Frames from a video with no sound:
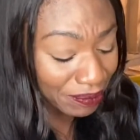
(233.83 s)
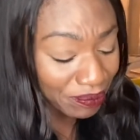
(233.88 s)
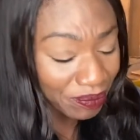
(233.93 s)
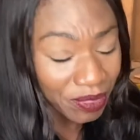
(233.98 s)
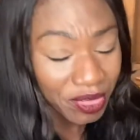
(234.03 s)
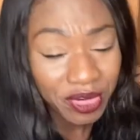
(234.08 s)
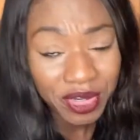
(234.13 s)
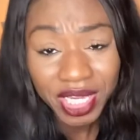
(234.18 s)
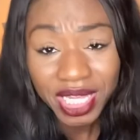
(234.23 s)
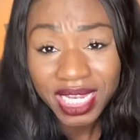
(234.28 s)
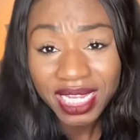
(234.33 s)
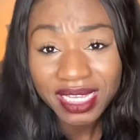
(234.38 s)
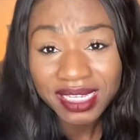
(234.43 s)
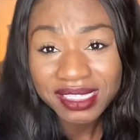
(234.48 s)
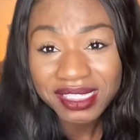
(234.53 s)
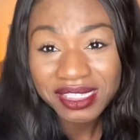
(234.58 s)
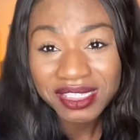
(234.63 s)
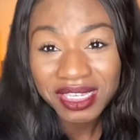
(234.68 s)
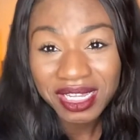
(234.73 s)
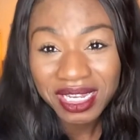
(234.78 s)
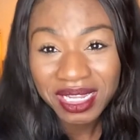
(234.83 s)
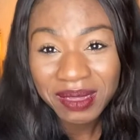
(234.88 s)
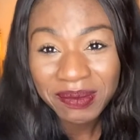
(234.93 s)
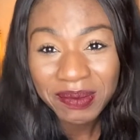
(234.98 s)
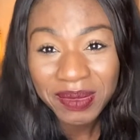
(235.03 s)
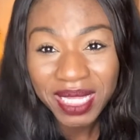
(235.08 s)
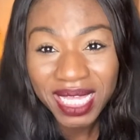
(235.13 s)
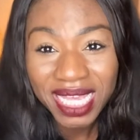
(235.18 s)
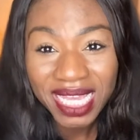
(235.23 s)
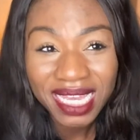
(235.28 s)
creating a study
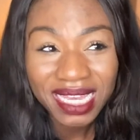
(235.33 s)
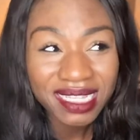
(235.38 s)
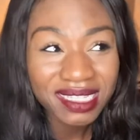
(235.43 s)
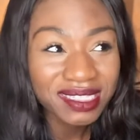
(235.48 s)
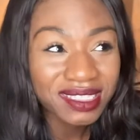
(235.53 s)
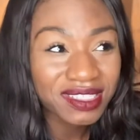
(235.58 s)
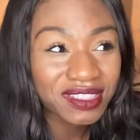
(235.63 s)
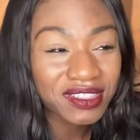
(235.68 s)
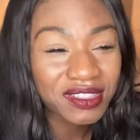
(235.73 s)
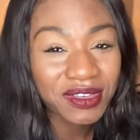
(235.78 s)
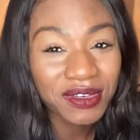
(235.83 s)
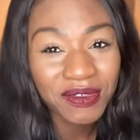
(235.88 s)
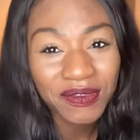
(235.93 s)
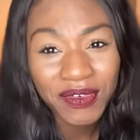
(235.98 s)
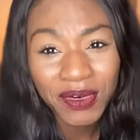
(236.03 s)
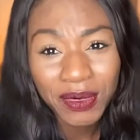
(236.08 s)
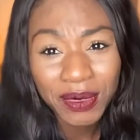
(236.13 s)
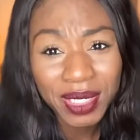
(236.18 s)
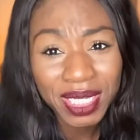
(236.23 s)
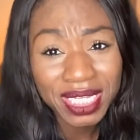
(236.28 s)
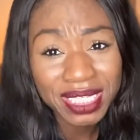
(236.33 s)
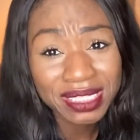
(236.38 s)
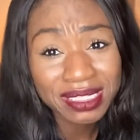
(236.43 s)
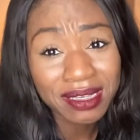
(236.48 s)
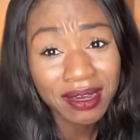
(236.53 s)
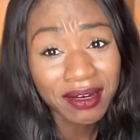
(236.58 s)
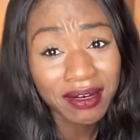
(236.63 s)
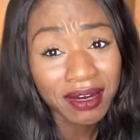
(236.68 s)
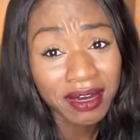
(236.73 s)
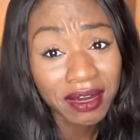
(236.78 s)
plan to focus
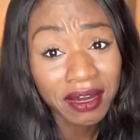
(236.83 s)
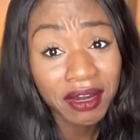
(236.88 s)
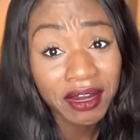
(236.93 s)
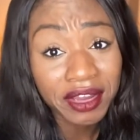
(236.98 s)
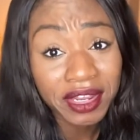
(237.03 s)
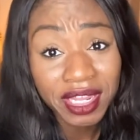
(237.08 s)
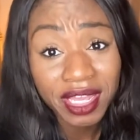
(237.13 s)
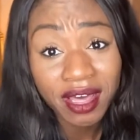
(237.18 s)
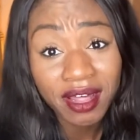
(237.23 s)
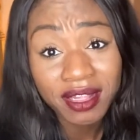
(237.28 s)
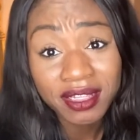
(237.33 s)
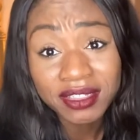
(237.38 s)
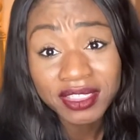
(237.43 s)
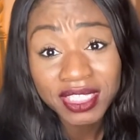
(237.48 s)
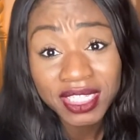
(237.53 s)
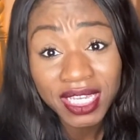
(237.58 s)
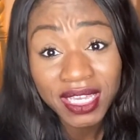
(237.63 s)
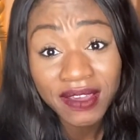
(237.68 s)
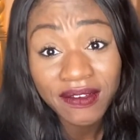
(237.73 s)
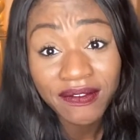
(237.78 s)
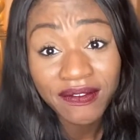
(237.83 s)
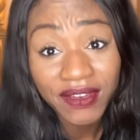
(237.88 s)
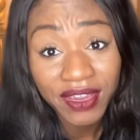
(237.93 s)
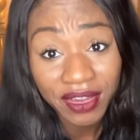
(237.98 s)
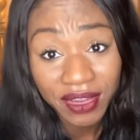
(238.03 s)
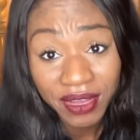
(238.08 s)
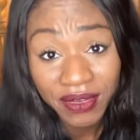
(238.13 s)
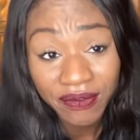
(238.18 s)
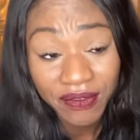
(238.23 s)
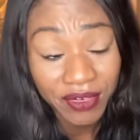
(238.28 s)
on cardiology
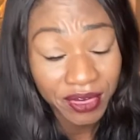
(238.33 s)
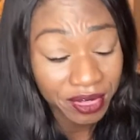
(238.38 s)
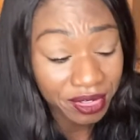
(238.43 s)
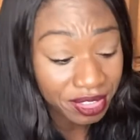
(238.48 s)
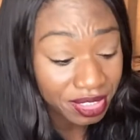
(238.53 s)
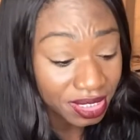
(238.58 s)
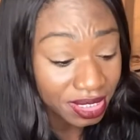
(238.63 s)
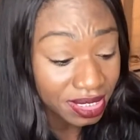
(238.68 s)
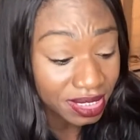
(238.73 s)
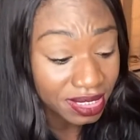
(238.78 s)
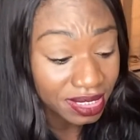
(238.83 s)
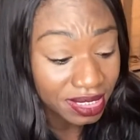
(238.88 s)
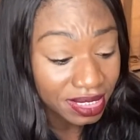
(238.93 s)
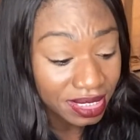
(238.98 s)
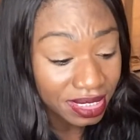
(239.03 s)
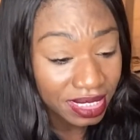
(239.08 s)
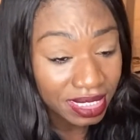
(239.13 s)
very first,